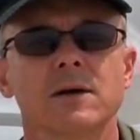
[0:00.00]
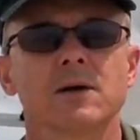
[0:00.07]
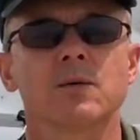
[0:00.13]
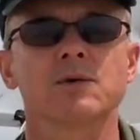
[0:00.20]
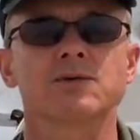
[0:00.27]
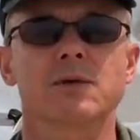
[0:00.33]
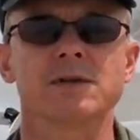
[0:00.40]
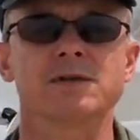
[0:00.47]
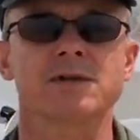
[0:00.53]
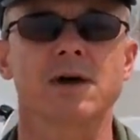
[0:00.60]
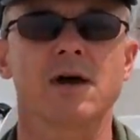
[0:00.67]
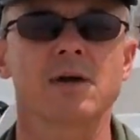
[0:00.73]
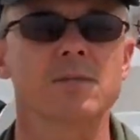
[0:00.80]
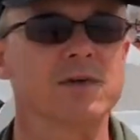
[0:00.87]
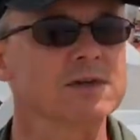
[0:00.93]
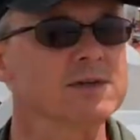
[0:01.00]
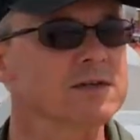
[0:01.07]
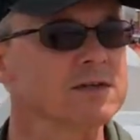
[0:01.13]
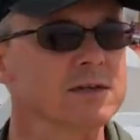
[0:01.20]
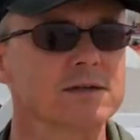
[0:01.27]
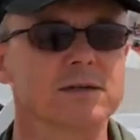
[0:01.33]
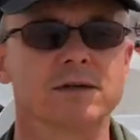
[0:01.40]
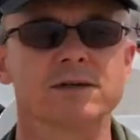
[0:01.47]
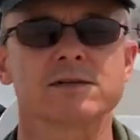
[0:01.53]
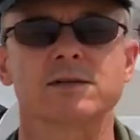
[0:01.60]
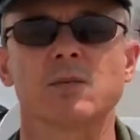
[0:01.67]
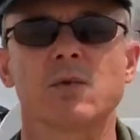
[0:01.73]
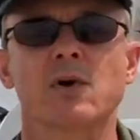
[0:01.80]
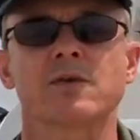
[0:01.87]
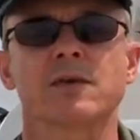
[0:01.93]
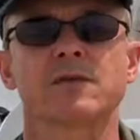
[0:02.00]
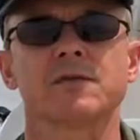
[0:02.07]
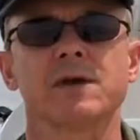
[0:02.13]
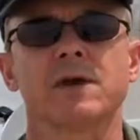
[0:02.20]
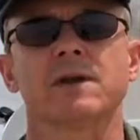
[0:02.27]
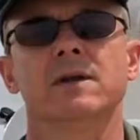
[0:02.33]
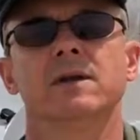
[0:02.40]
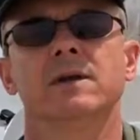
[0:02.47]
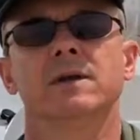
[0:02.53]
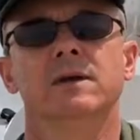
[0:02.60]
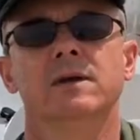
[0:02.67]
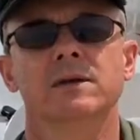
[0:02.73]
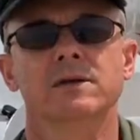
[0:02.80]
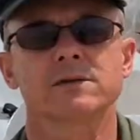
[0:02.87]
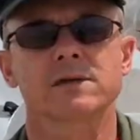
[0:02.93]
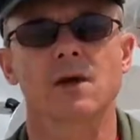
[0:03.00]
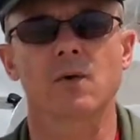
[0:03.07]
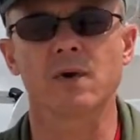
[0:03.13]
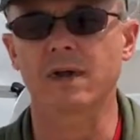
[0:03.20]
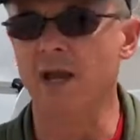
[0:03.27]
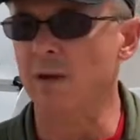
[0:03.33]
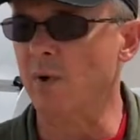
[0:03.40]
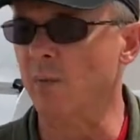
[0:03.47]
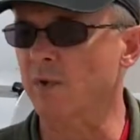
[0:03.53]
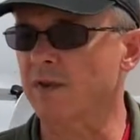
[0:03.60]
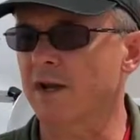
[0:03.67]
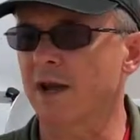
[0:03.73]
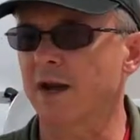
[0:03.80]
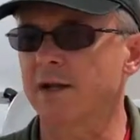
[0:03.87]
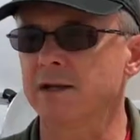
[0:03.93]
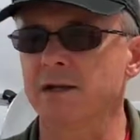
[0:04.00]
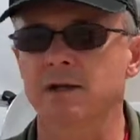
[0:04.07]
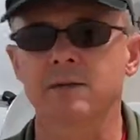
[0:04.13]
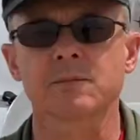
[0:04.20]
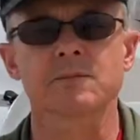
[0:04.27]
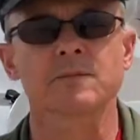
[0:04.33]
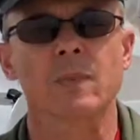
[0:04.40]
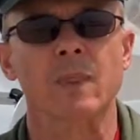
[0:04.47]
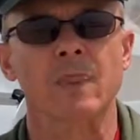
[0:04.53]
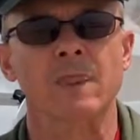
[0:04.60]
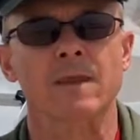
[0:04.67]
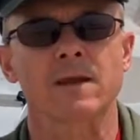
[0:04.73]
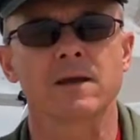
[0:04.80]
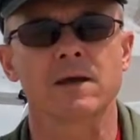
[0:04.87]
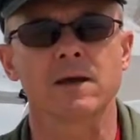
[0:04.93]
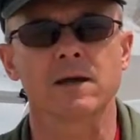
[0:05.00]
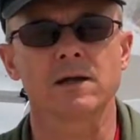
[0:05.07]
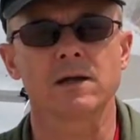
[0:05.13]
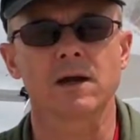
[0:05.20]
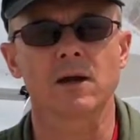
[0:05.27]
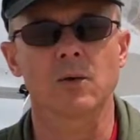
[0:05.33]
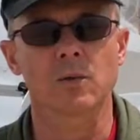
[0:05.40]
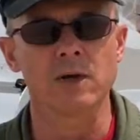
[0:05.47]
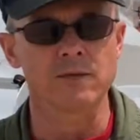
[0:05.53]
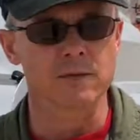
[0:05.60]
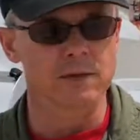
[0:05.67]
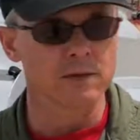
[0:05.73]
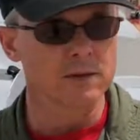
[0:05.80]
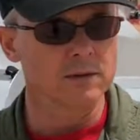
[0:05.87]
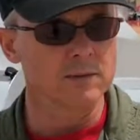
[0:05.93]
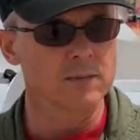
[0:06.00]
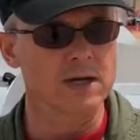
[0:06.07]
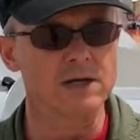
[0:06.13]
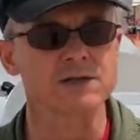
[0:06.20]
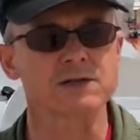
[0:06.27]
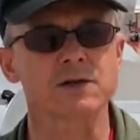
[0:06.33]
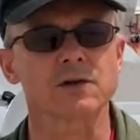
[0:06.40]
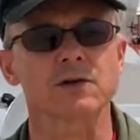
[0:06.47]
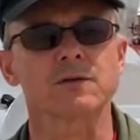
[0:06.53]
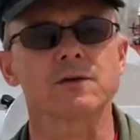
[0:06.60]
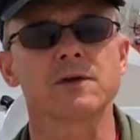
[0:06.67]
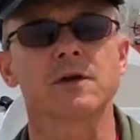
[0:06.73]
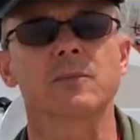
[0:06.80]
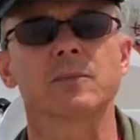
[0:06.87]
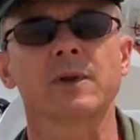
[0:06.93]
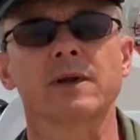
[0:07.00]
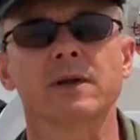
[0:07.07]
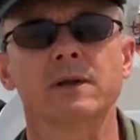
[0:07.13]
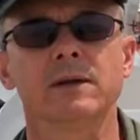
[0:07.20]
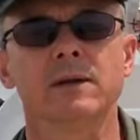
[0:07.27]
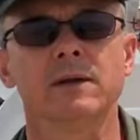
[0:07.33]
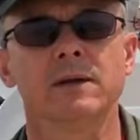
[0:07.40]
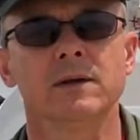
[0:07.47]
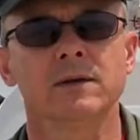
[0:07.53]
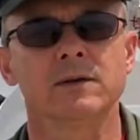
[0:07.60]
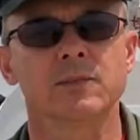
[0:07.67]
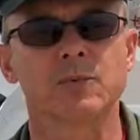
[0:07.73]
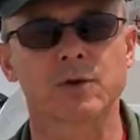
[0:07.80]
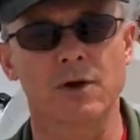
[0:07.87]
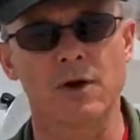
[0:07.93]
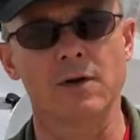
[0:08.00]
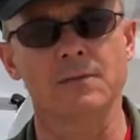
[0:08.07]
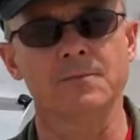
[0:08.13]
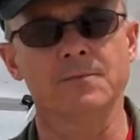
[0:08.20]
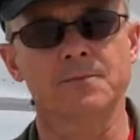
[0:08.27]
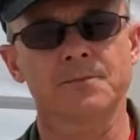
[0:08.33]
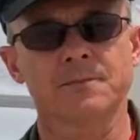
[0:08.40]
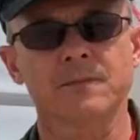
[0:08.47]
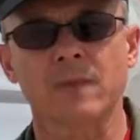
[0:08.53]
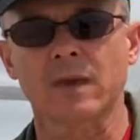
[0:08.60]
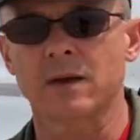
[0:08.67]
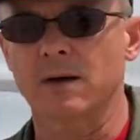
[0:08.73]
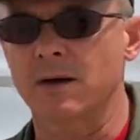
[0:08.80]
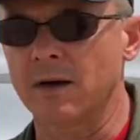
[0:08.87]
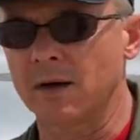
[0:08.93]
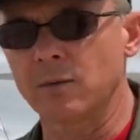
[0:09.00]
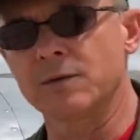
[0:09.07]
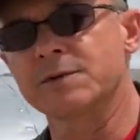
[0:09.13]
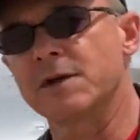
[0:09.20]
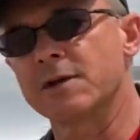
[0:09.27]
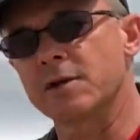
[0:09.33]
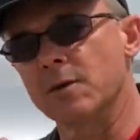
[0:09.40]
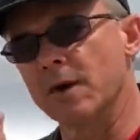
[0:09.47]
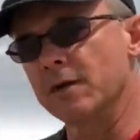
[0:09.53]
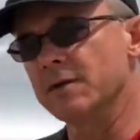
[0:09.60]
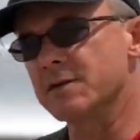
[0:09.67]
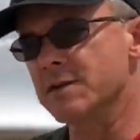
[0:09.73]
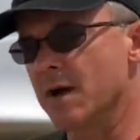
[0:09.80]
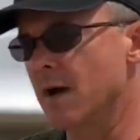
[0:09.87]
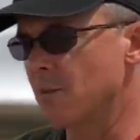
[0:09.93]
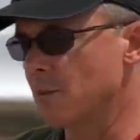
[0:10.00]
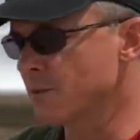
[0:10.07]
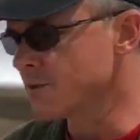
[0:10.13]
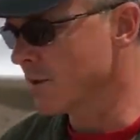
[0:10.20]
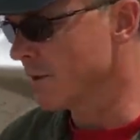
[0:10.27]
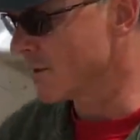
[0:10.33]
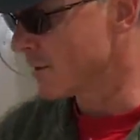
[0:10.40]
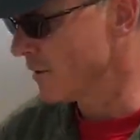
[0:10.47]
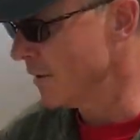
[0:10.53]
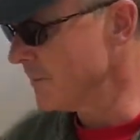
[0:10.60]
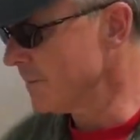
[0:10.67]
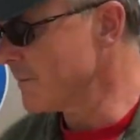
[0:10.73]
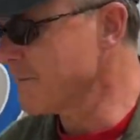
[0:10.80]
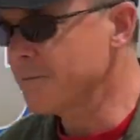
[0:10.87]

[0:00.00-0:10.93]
was Red Stripe, and she said, this is a perfect fit. So we came up with an idea, and we even made a sticker for the airplane to put on. We'll take you around the side, we'll show it to you.